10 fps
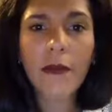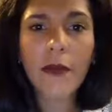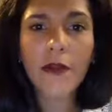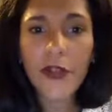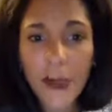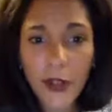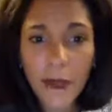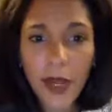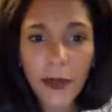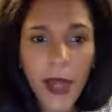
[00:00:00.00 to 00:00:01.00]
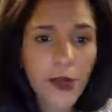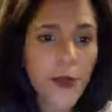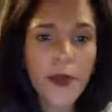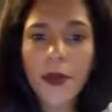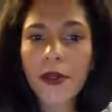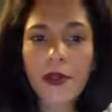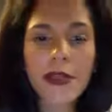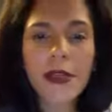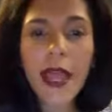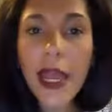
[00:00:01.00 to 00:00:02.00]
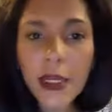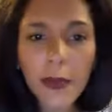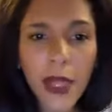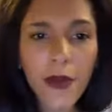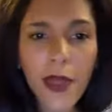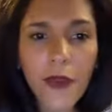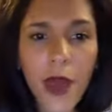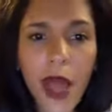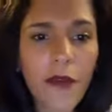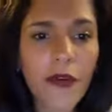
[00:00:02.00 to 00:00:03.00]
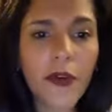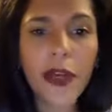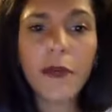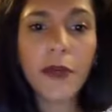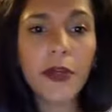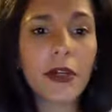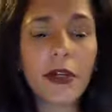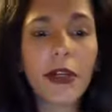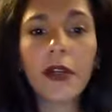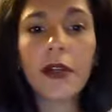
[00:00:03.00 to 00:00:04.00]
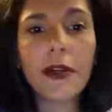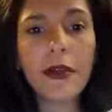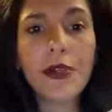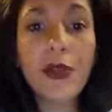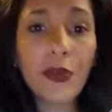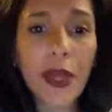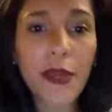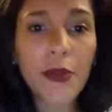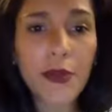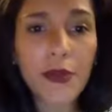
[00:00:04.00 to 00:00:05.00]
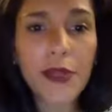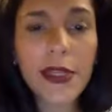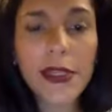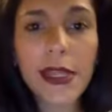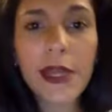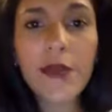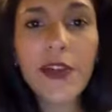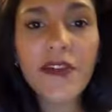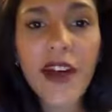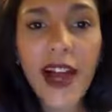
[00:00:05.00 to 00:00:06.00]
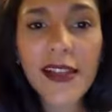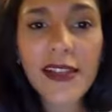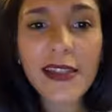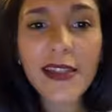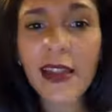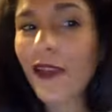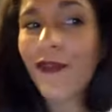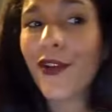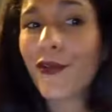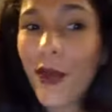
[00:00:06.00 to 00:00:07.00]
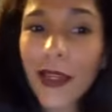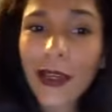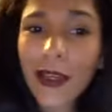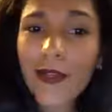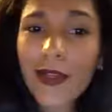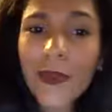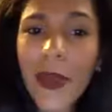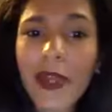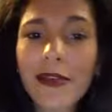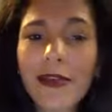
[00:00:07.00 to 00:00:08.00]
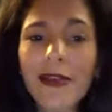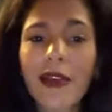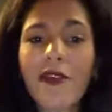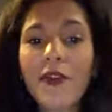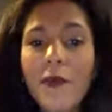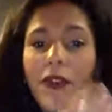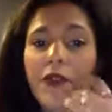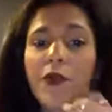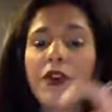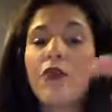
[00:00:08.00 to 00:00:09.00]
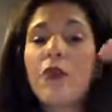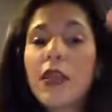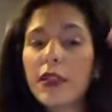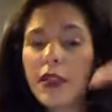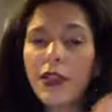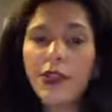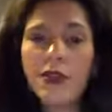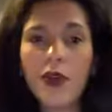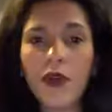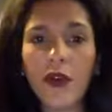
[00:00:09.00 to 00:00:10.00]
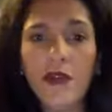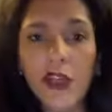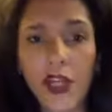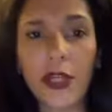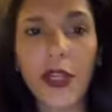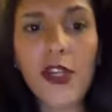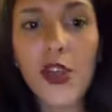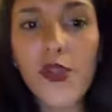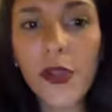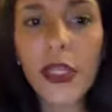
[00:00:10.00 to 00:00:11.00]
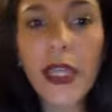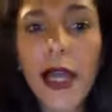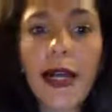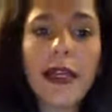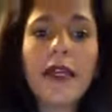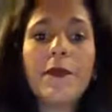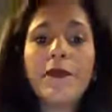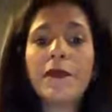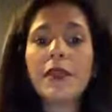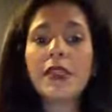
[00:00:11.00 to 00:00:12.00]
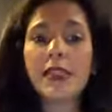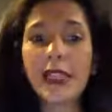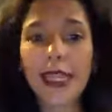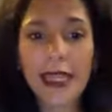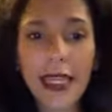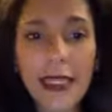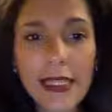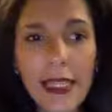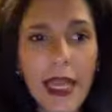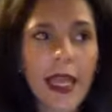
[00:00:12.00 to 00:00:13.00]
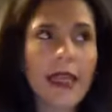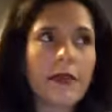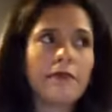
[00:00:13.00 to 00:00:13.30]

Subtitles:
for example, in my planner, but you can do this in any planner that you have or any book or tool that you use, is revising every week. There's a space in every month where weekly you do a revision. And usually I set things like,